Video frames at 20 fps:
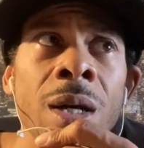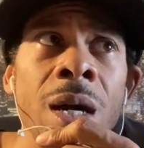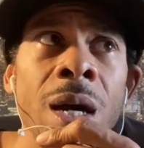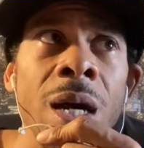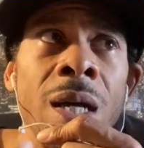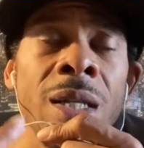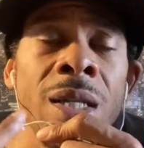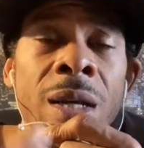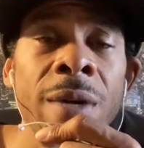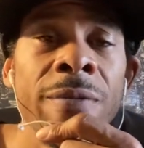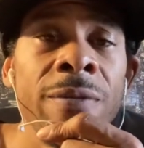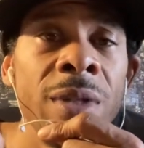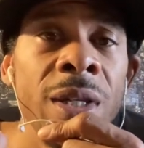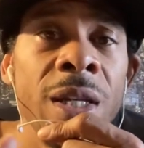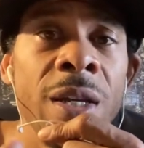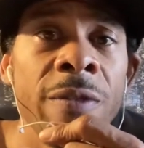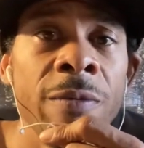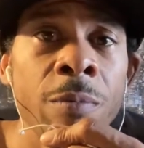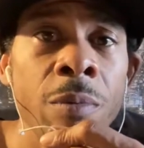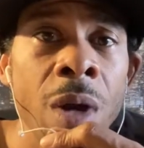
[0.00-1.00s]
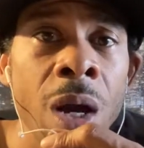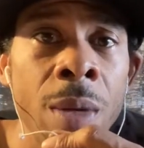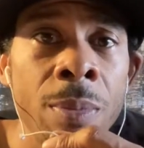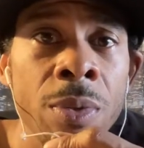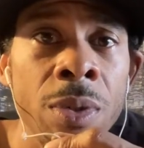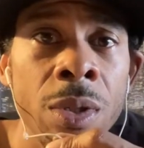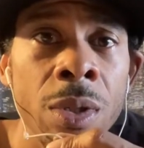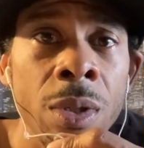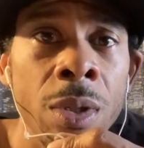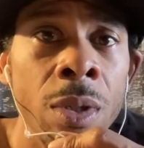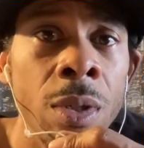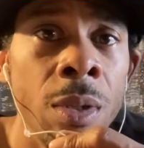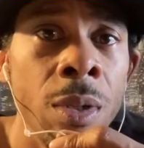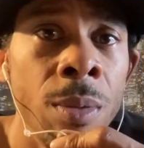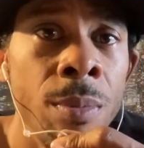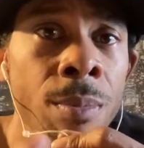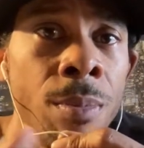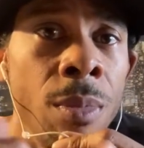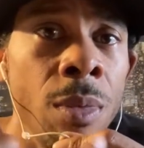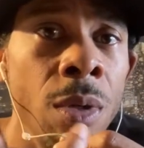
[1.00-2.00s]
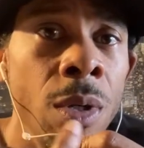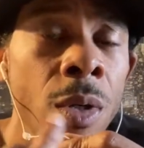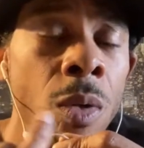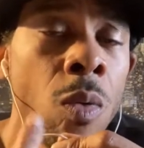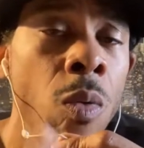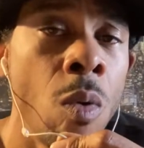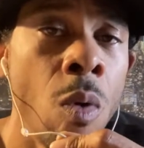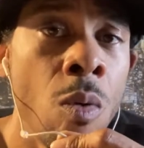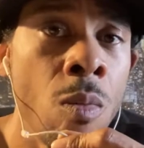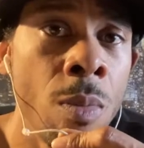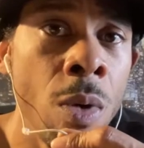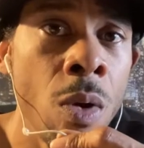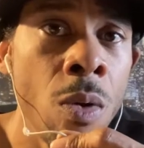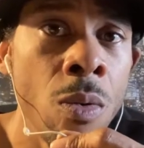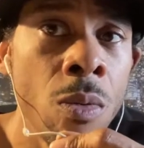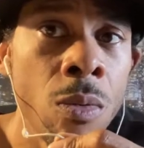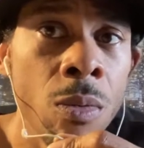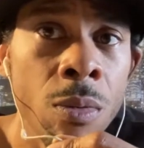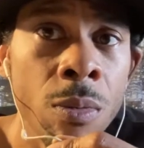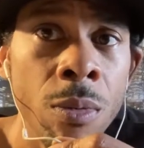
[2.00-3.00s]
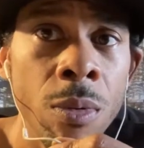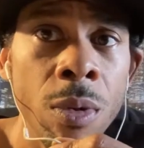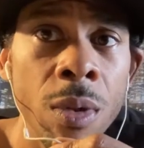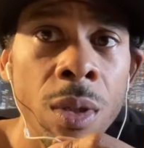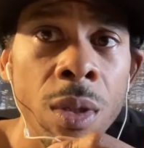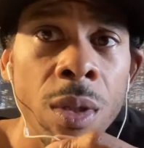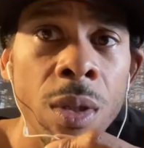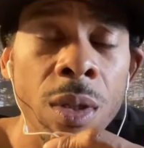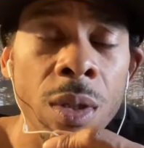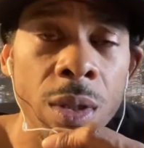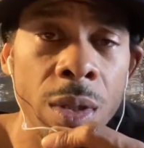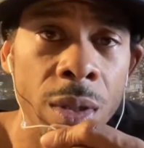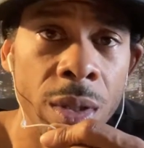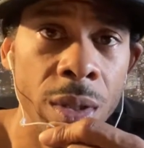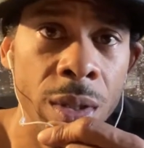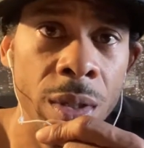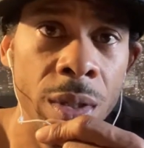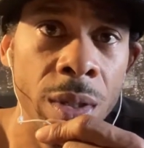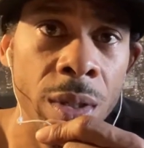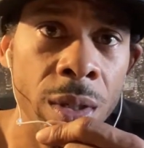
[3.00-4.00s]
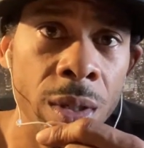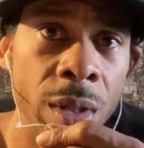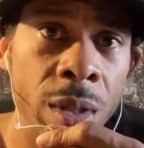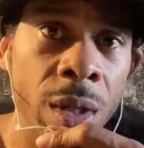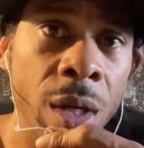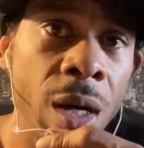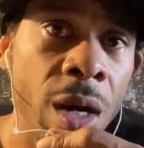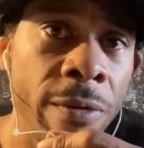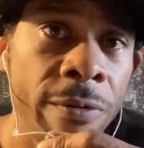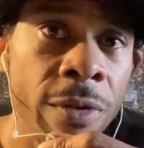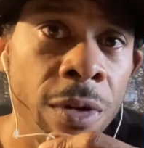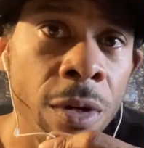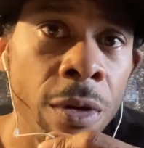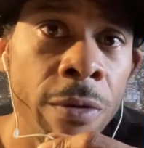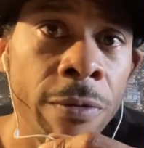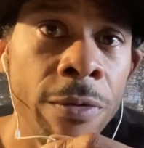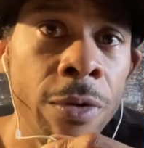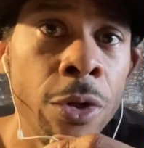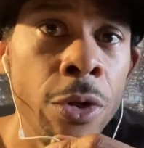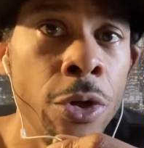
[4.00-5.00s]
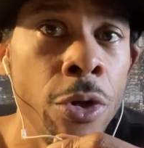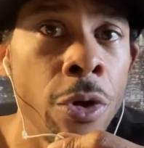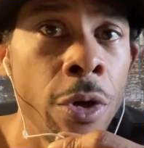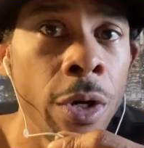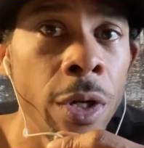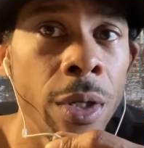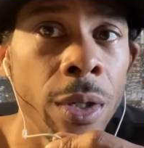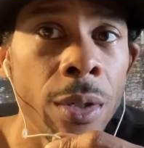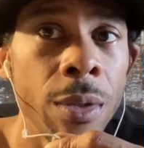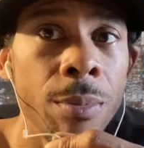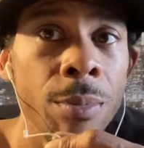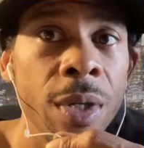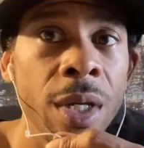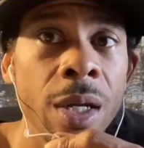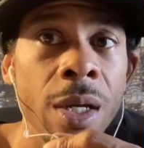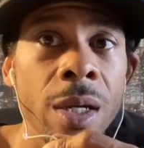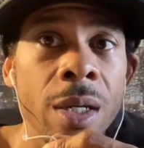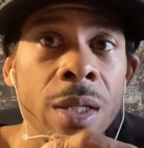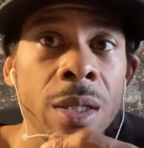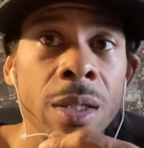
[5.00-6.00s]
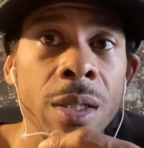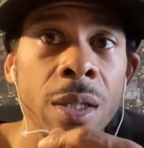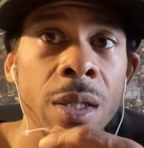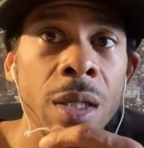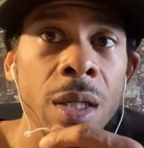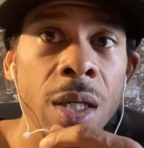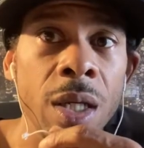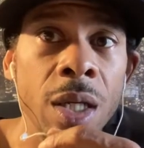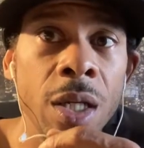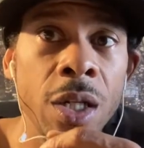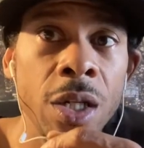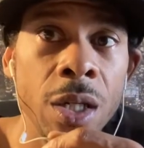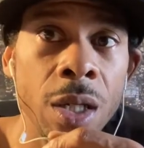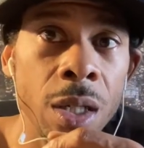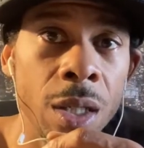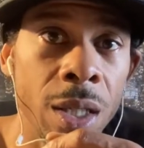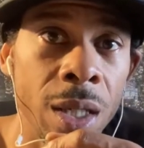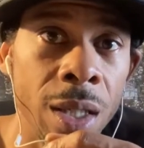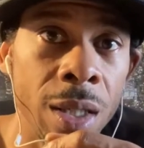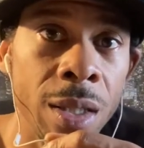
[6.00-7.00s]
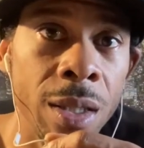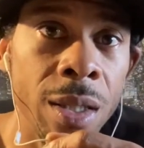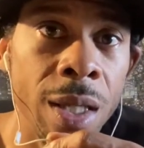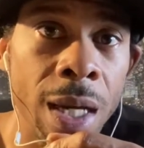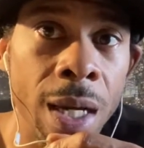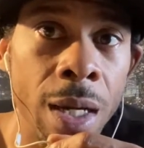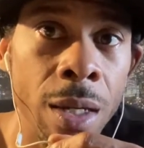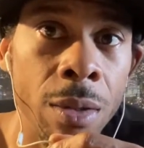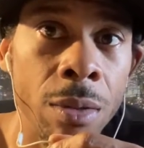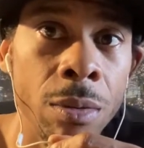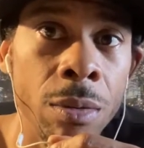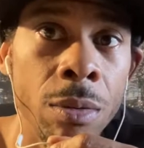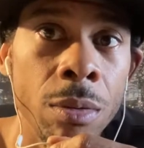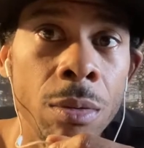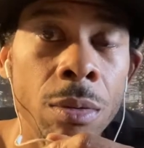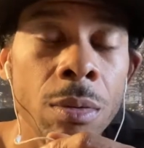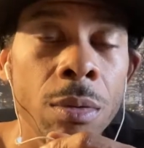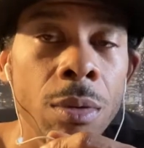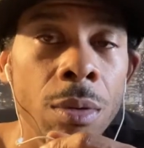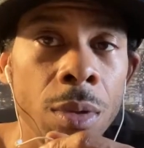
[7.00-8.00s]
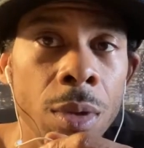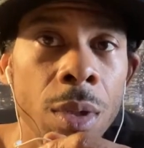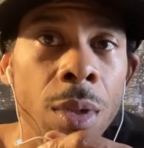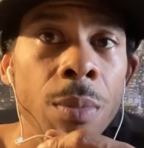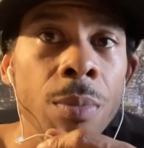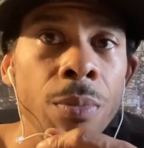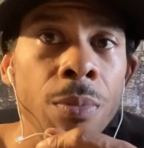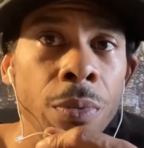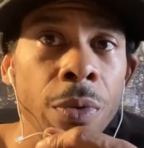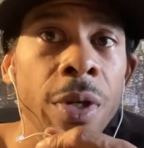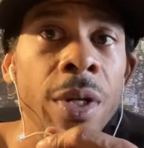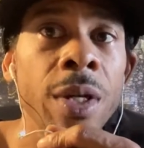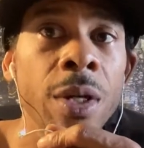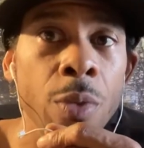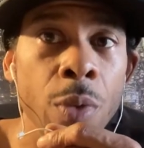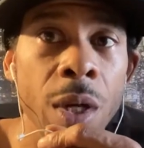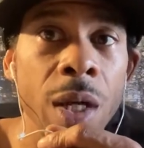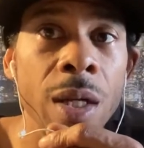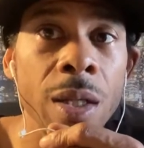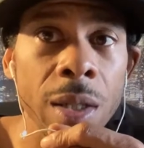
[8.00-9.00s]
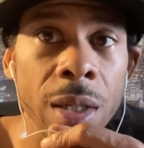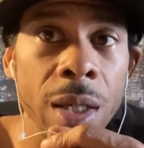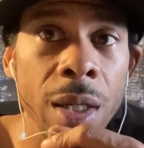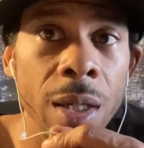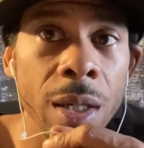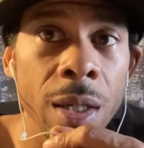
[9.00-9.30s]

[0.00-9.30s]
I definitely give props to Cuomo, the governor of New York, because he shut things down pretty quickly.